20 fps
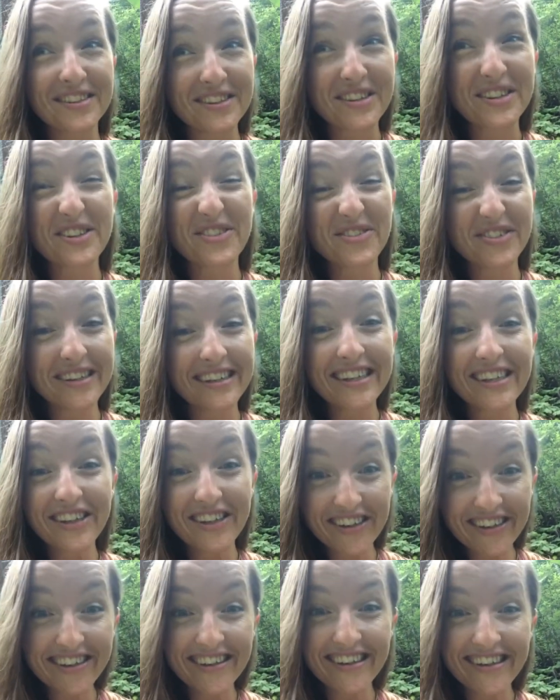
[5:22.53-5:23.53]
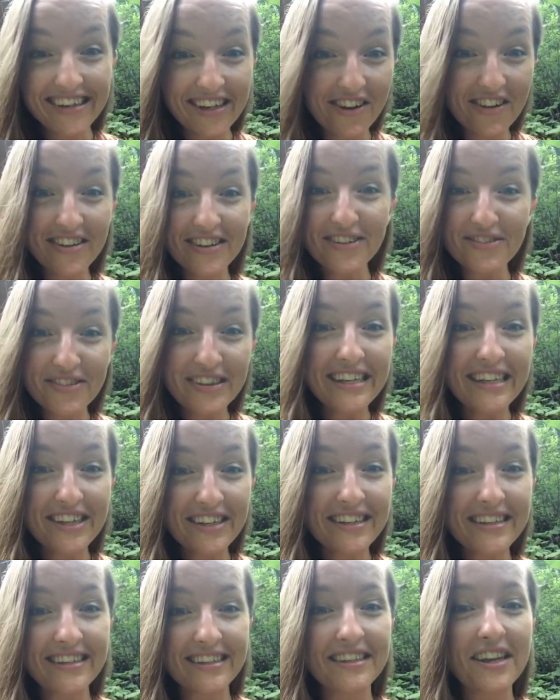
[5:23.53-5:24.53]
This is really good, this is really
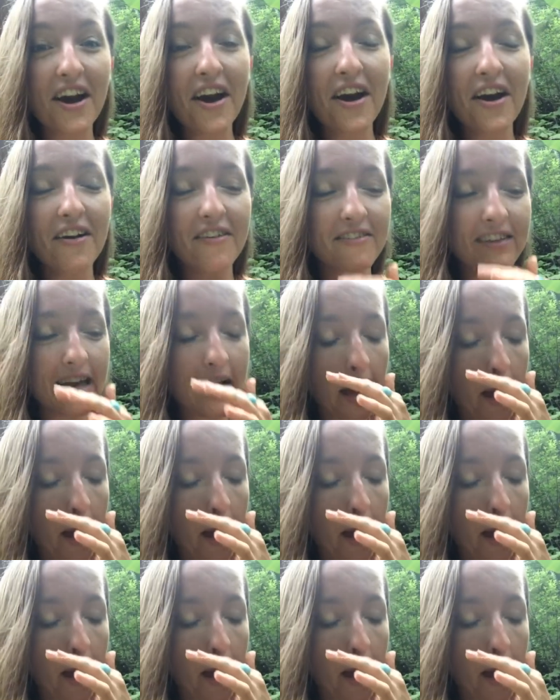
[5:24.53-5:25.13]
good stuff.